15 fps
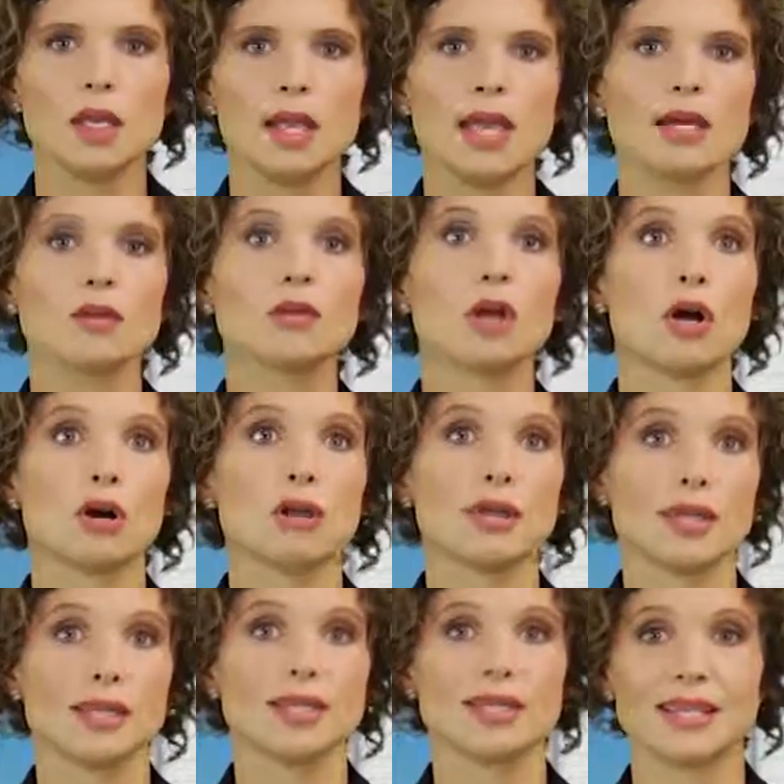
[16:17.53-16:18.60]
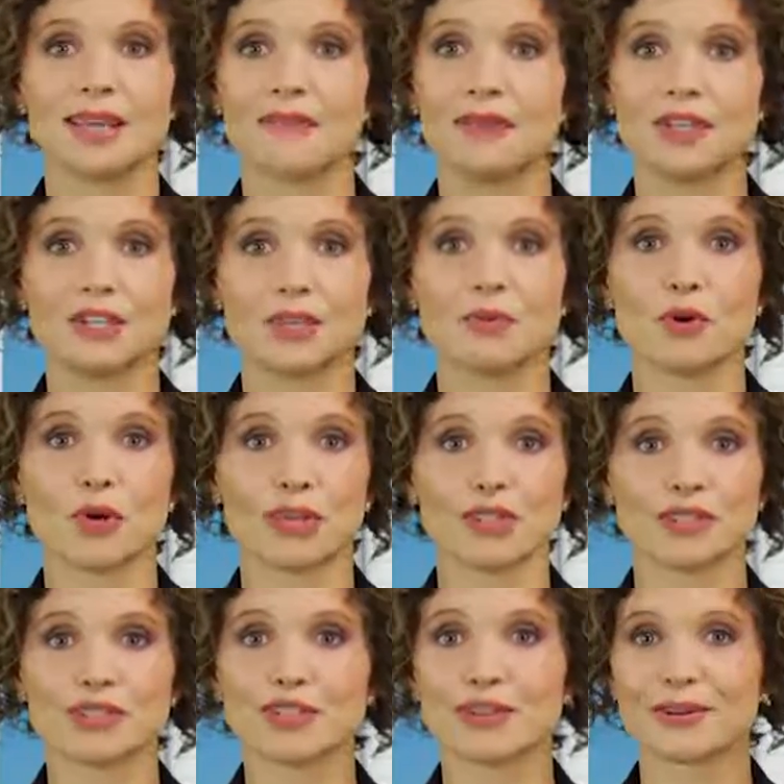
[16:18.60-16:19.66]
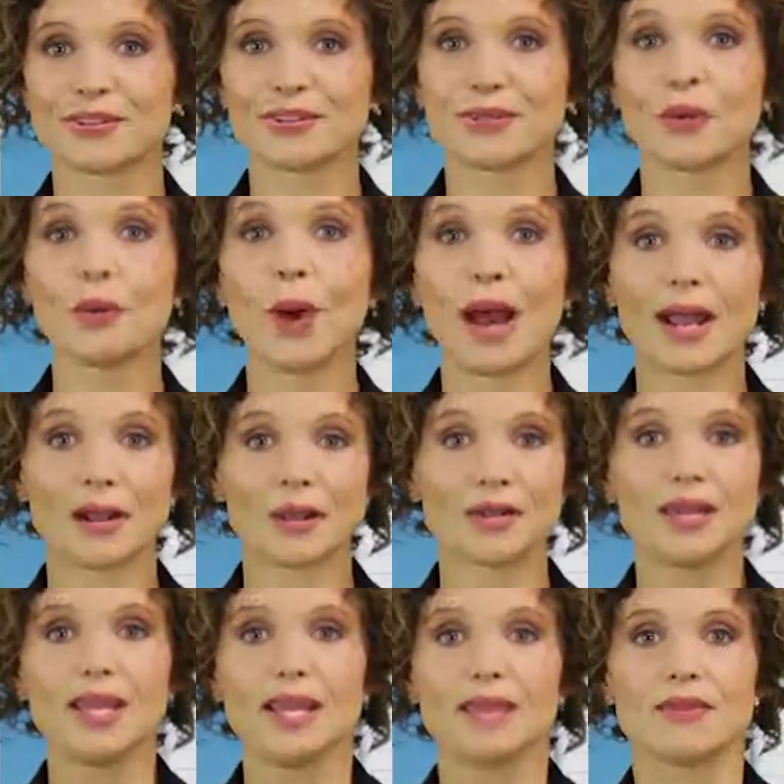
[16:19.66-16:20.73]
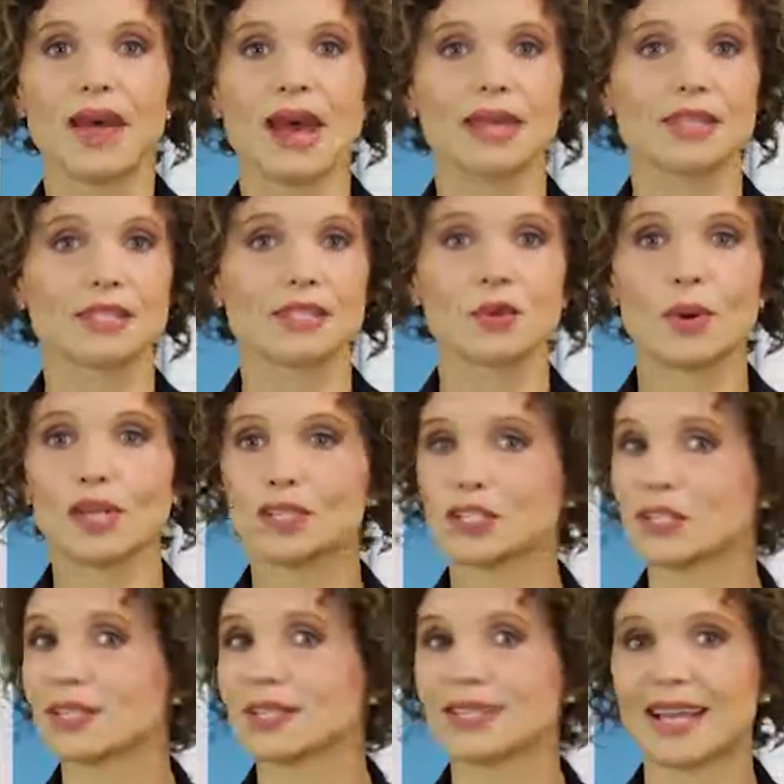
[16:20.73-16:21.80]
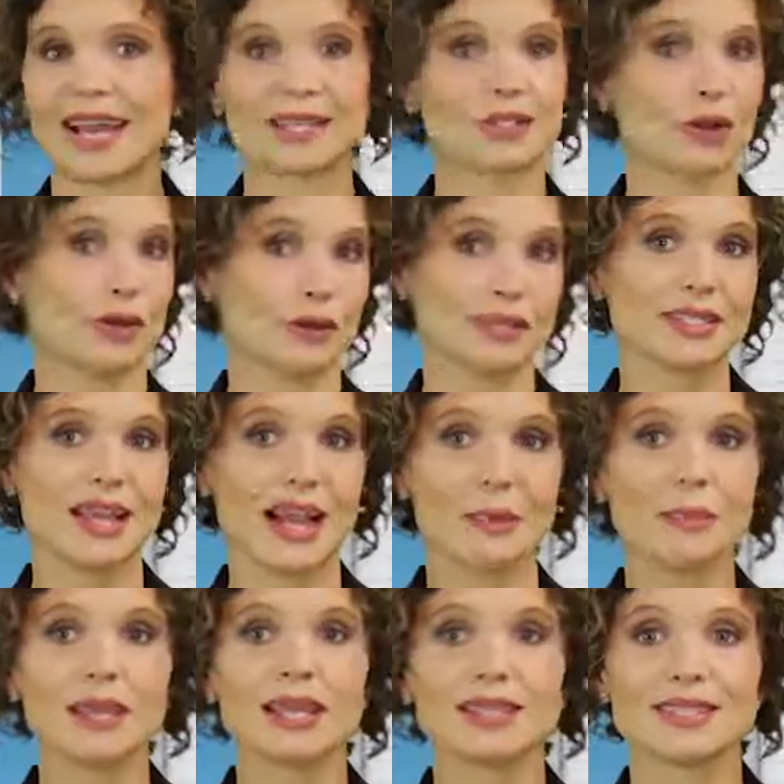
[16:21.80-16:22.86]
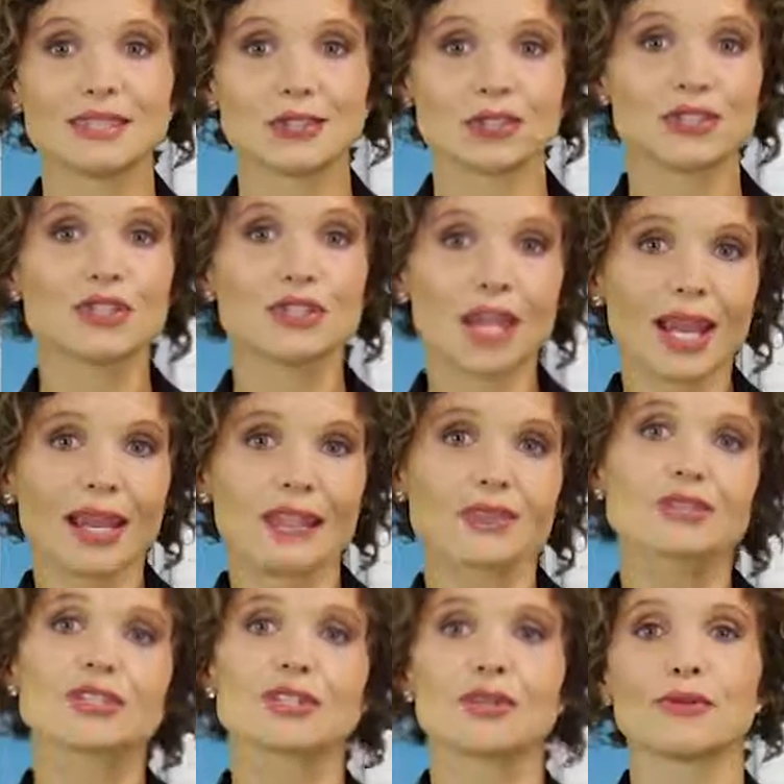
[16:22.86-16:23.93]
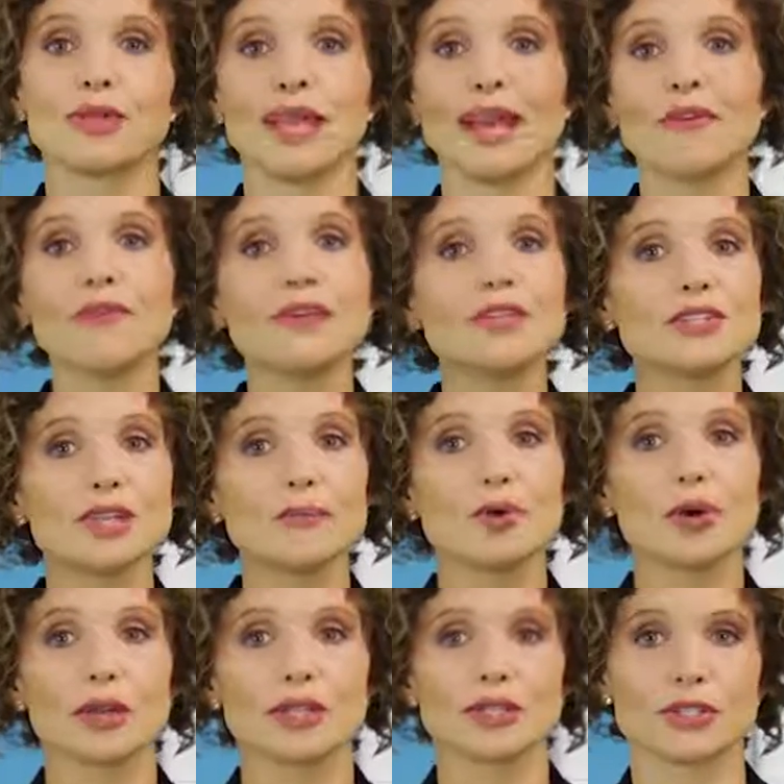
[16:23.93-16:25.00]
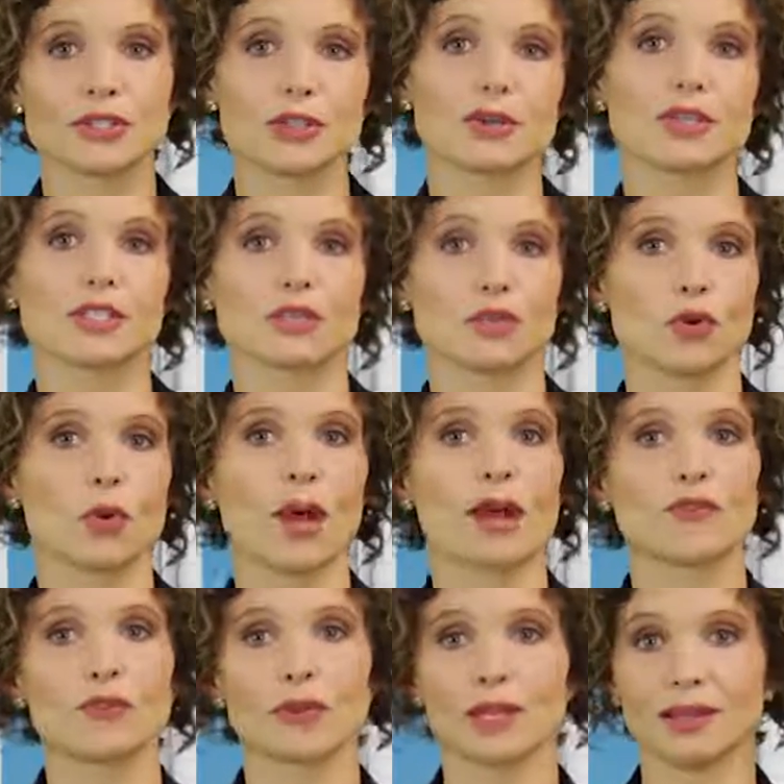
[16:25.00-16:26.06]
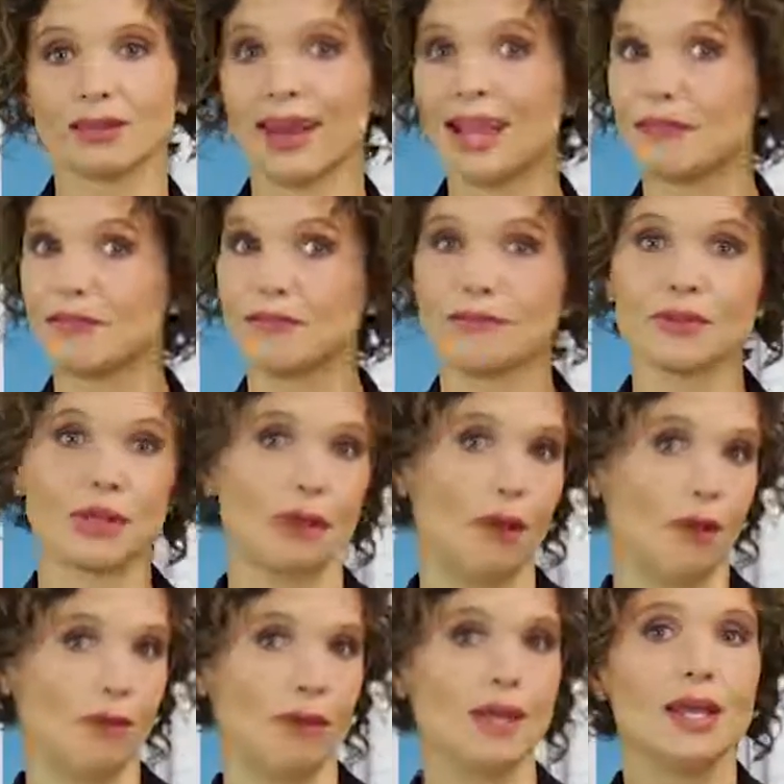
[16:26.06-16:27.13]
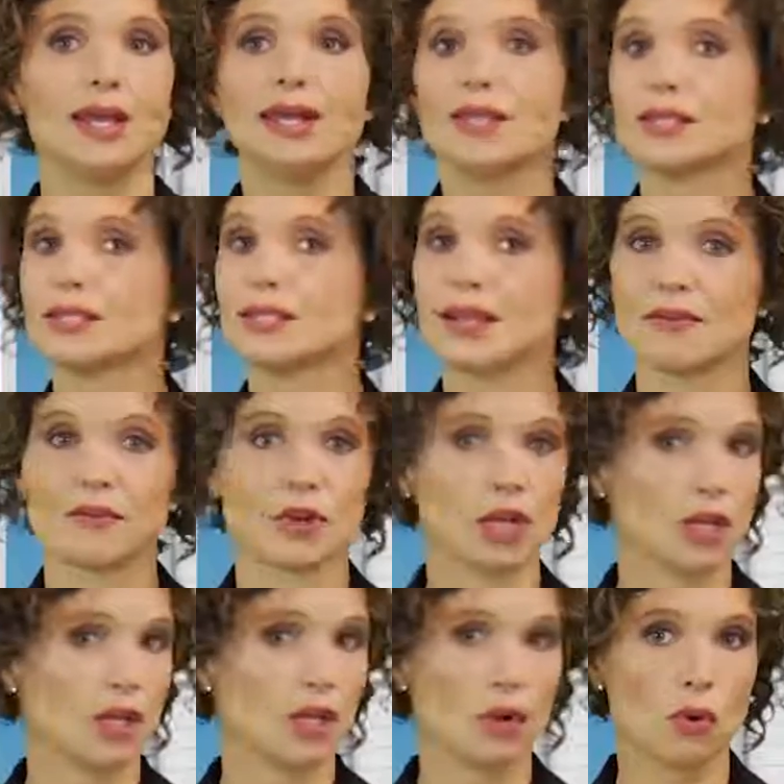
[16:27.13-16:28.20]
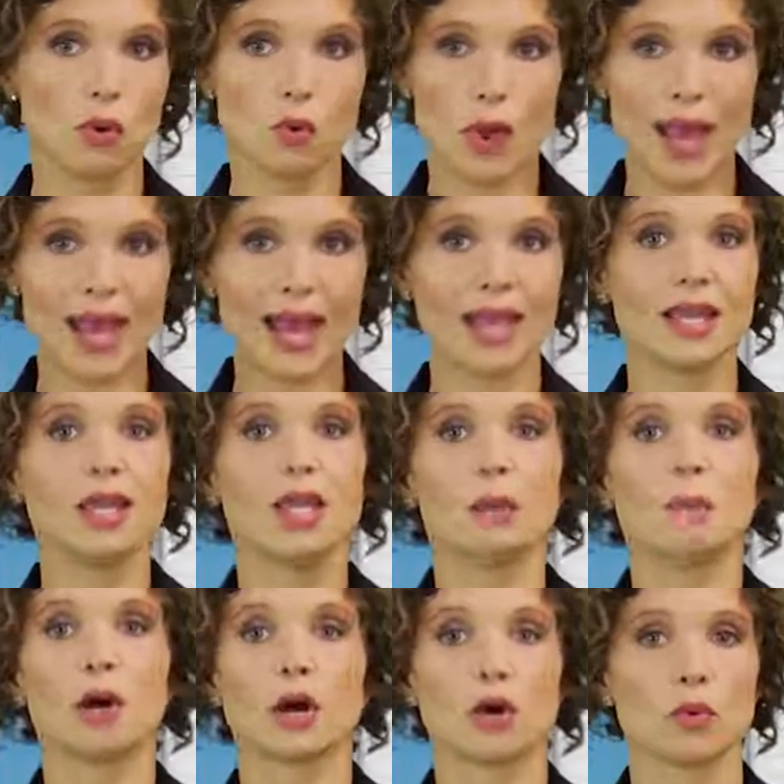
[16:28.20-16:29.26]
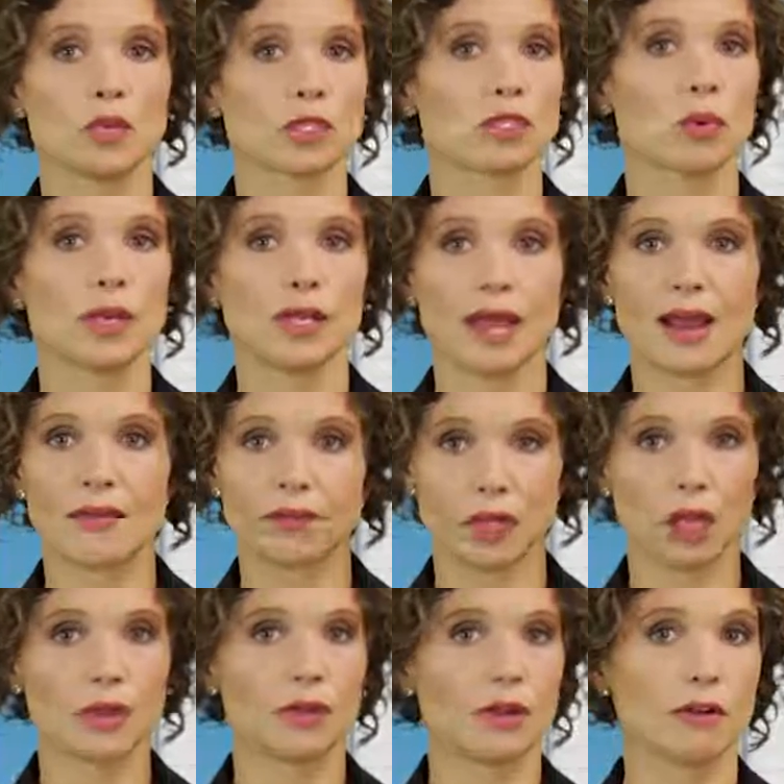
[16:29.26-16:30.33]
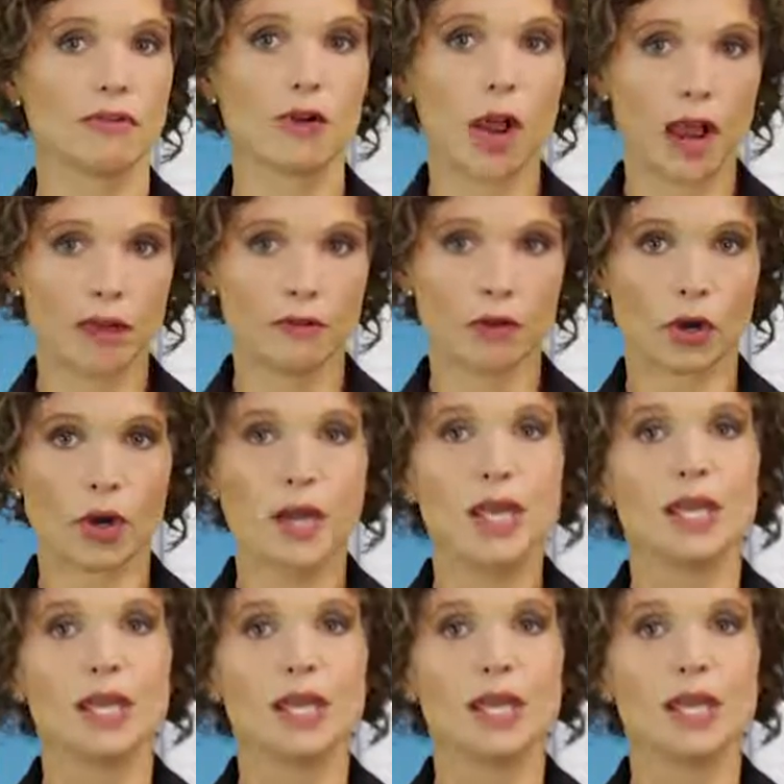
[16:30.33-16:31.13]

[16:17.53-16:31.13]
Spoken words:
How long is the FHA mortgage insurance required? That is a question that's asked all the time because it just changed. So the FHA mortgage insurance is required for the life of the loan. It's never going to go away. Borrower's going to have it on there forever.